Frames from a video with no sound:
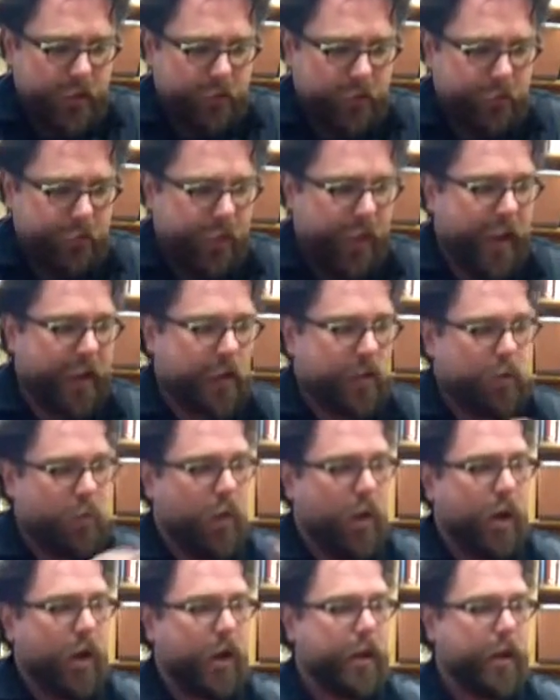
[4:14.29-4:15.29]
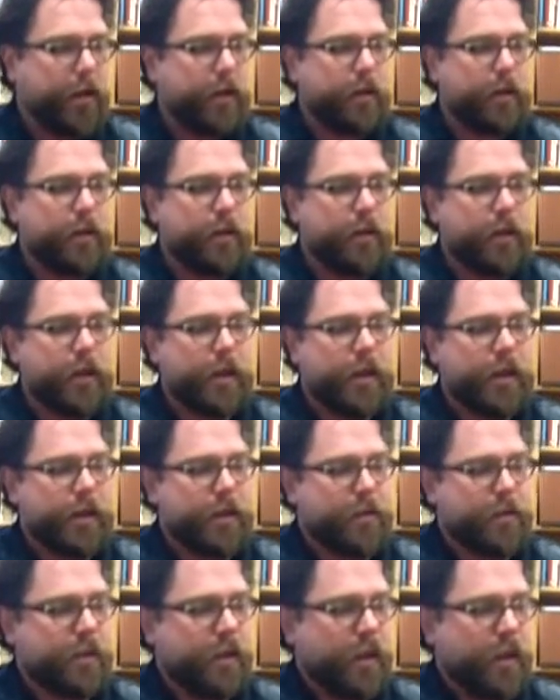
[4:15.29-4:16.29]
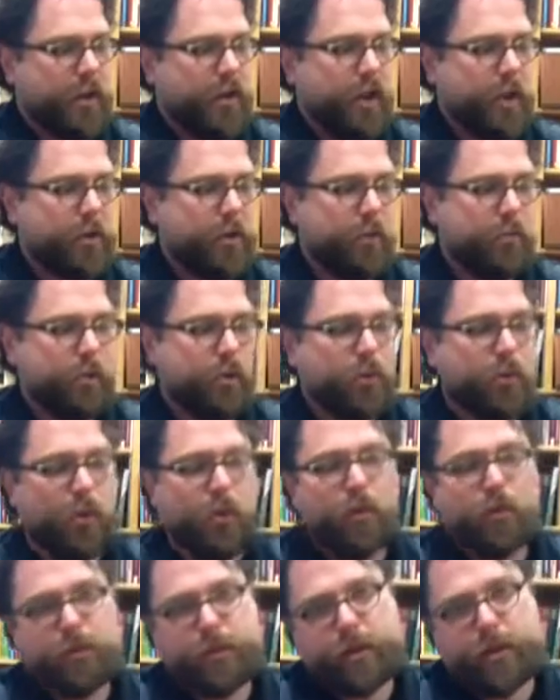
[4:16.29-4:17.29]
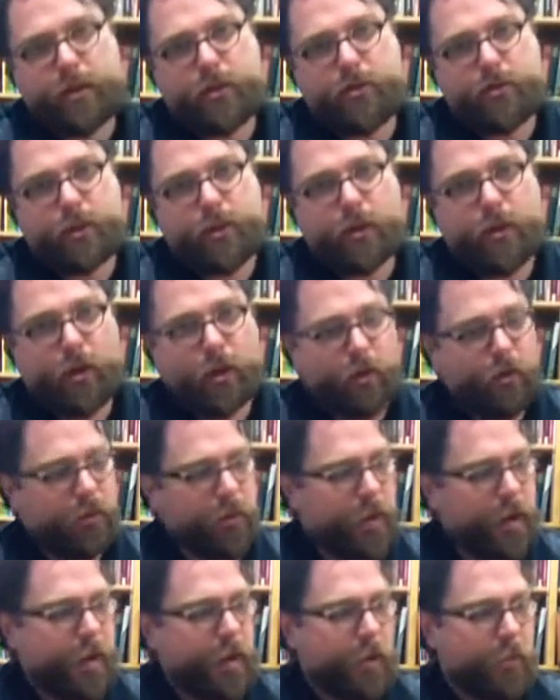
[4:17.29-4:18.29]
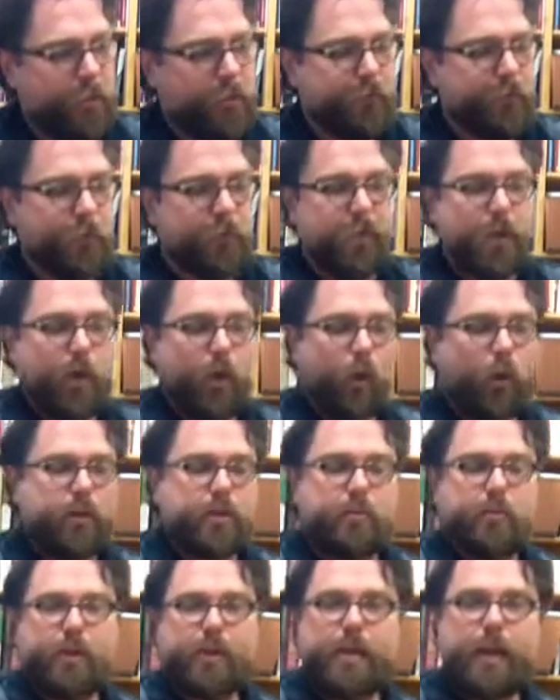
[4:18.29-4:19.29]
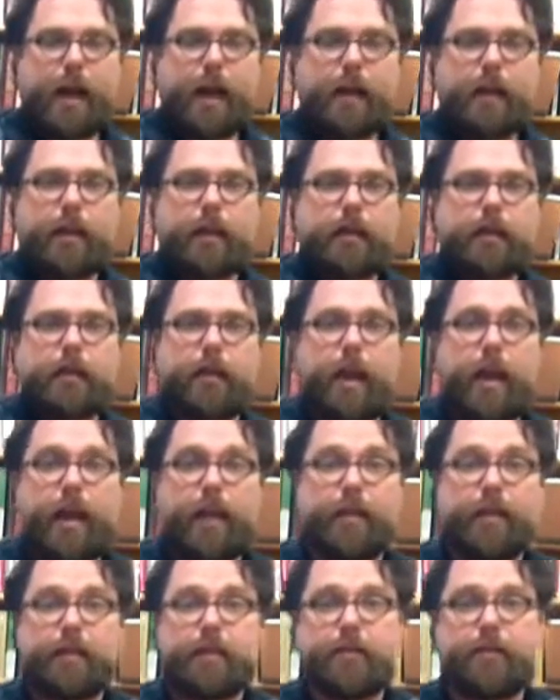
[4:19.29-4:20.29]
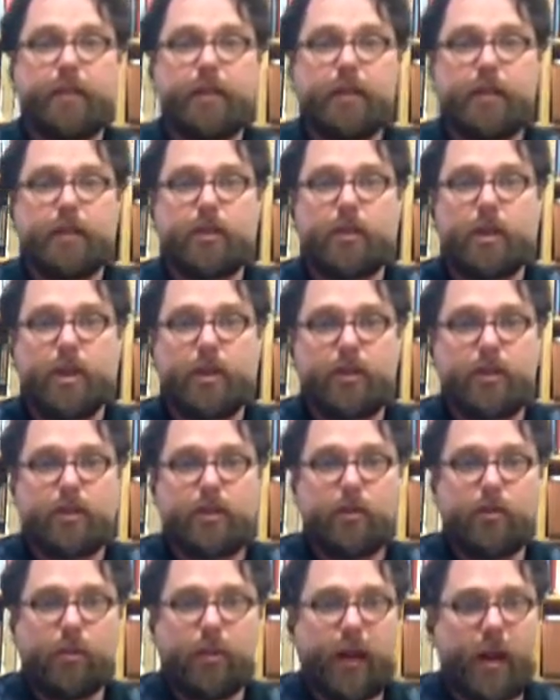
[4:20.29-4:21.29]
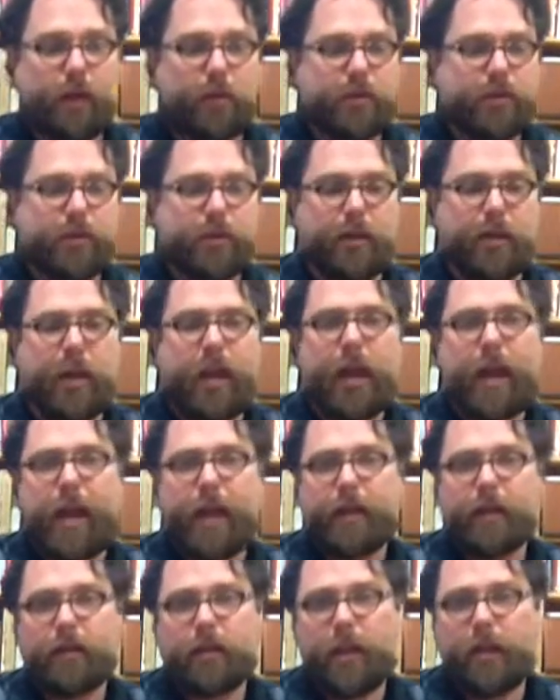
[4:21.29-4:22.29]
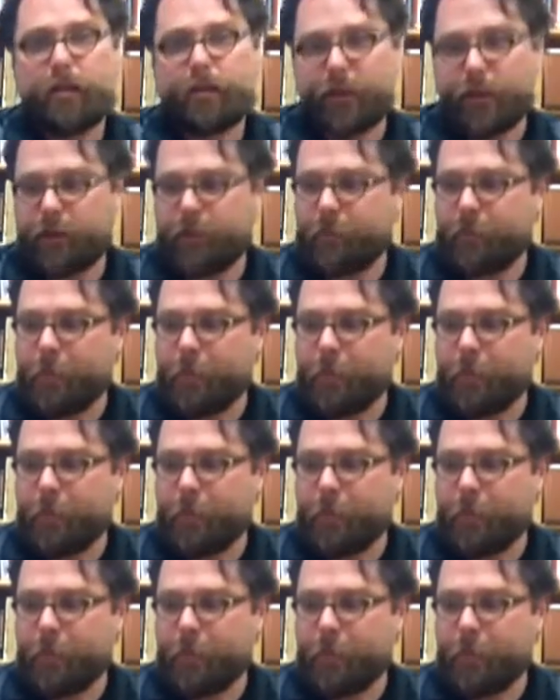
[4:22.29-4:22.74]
final wine is Chateau Moulin de Tricot, coming from the Haut-Medoc, and this vintage is 2011.